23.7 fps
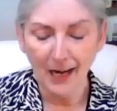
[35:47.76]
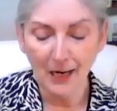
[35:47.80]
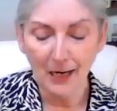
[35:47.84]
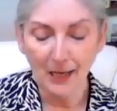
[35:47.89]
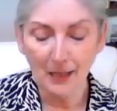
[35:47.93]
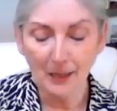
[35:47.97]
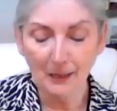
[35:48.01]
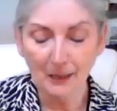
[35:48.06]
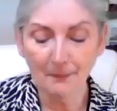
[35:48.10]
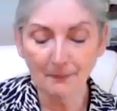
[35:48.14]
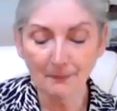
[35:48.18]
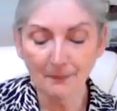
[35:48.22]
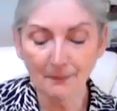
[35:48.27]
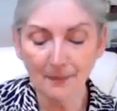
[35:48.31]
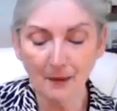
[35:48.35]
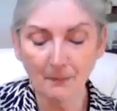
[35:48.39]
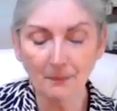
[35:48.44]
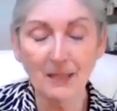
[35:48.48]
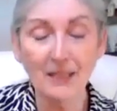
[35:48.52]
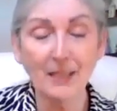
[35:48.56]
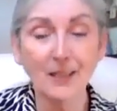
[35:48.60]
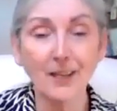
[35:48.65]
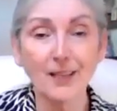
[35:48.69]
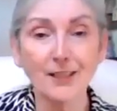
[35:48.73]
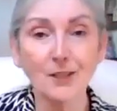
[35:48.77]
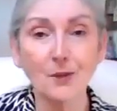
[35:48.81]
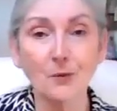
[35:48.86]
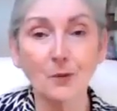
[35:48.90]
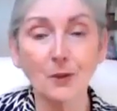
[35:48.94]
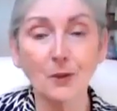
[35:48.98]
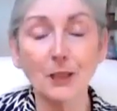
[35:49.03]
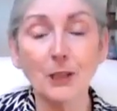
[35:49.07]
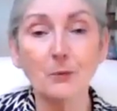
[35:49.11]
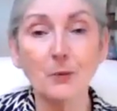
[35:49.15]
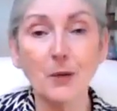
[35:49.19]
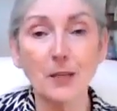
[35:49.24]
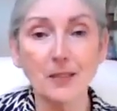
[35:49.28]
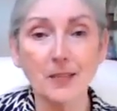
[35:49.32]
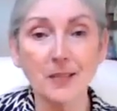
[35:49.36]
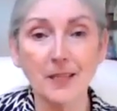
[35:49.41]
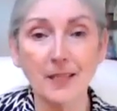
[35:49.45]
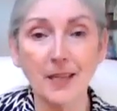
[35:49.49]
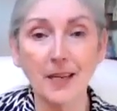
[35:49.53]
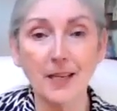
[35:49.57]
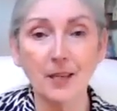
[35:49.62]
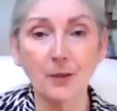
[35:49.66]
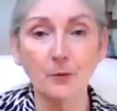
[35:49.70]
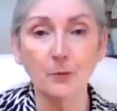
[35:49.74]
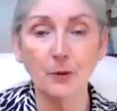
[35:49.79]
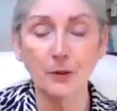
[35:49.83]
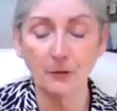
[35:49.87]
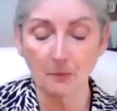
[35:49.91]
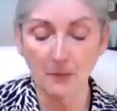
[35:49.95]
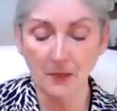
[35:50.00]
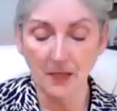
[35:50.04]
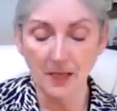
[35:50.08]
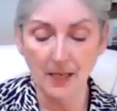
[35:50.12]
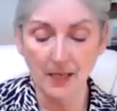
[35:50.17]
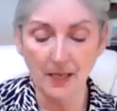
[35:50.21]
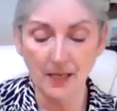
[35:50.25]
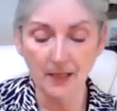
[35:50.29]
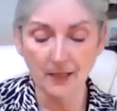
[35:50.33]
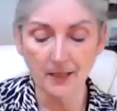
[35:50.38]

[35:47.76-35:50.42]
Because it really resonated with me.